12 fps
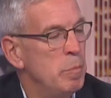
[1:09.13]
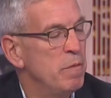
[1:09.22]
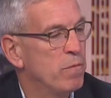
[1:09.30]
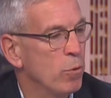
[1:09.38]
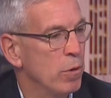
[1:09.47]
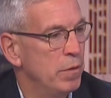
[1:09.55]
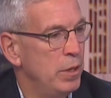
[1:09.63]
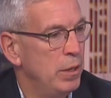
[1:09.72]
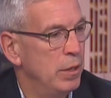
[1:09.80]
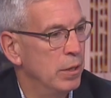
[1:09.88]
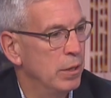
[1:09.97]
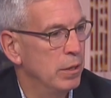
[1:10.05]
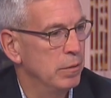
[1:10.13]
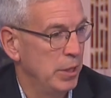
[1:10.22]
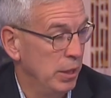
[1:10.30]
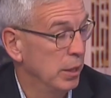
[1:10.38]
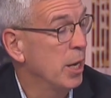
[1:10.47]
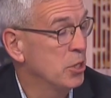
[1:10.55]
before the
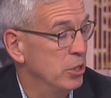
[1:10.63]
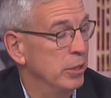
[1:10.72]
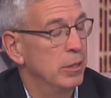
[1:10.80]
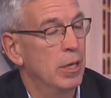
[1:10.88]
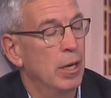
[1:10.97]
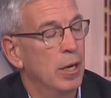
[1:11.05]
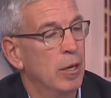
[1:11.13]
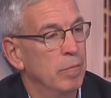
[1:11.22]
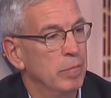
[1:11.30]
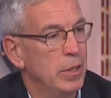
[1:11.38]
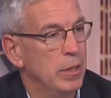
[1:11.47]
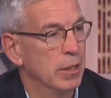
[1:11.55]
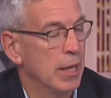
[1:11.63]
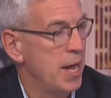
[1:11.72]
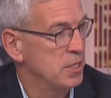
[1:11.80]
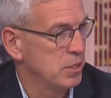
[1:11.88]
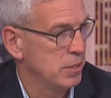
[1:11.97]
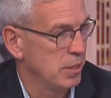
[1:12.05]
election, the
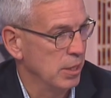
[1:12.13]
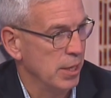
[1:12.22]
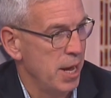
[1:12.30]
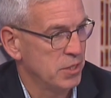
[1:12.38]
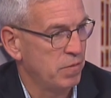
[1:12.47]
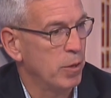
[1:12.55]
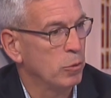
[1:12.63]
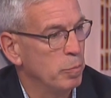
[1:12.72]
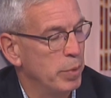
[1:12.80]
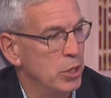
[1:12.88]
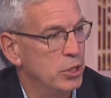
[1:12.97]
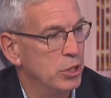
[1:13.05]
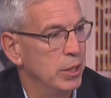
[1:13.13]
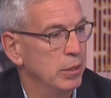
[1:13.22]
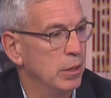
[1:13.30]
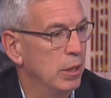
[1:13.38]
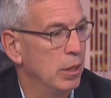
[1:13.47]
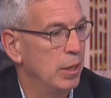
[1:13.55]
last federal budget,
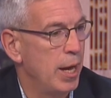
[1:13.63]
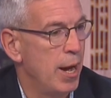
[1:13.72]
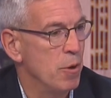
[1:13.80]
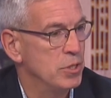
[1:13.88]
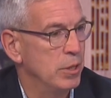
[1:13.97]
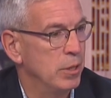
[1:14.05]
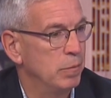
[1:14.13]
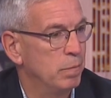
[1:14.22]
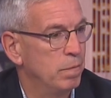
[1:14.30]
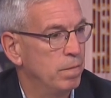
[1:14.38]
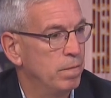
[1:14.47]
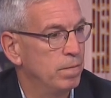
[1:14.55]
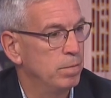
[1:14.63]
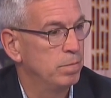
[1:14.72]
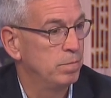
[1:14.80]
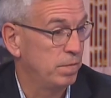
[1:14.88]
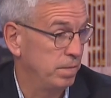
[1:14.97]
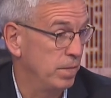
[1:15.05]
housing
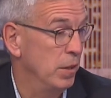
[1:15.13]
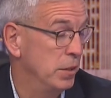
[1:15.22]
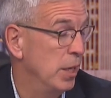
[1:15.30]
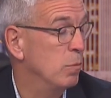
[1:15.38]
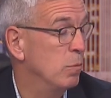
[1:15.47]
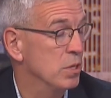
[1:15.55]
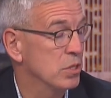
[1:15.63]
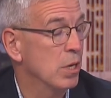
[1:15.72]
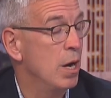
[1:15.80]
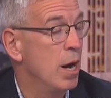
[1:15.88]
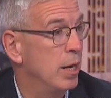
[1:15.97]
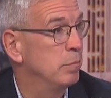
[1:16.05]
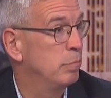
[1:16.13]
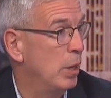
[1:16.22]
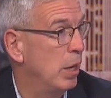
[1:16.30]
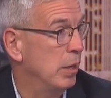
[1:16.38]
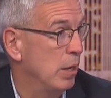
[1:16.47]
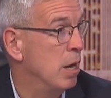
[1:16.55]
funding was cut
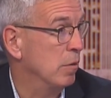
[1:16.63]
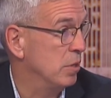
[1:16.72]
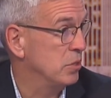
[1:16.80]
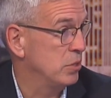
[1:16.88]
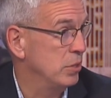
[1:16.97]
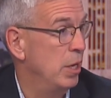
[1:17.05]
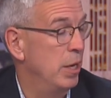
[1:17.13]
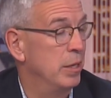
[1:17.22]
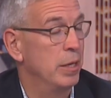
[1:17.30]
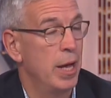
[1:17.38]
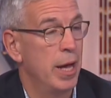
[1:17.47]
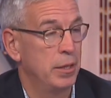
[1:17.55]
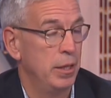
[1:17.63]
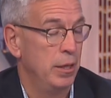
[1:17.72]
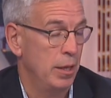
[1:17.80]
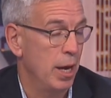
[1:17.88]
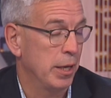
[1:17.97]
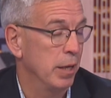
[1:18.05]
by Congress, and at
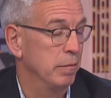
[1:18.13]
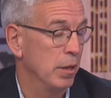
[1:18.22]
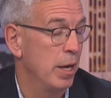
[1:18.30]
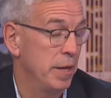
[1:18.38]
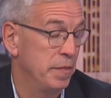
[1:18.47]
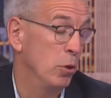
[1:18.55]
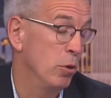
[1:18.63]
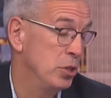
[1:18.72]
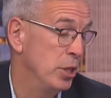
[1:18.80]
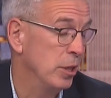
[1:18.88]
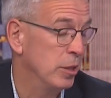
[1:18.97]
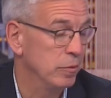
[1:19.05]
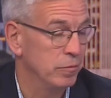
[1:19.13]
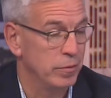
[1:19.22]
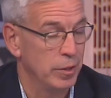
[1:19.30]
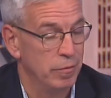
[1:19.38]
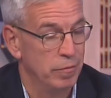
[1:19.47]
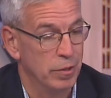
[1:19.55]
the urging
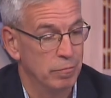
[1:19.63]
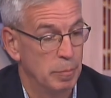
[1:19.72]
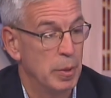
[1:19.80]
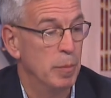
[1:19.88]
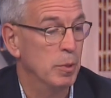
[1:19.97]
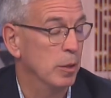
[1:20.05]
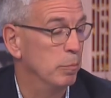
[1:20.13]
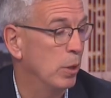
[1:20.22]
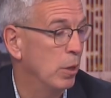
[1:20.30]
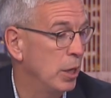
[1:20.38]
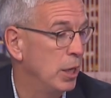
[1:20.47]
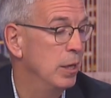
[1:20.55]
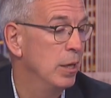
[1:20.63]
of the Republican Party,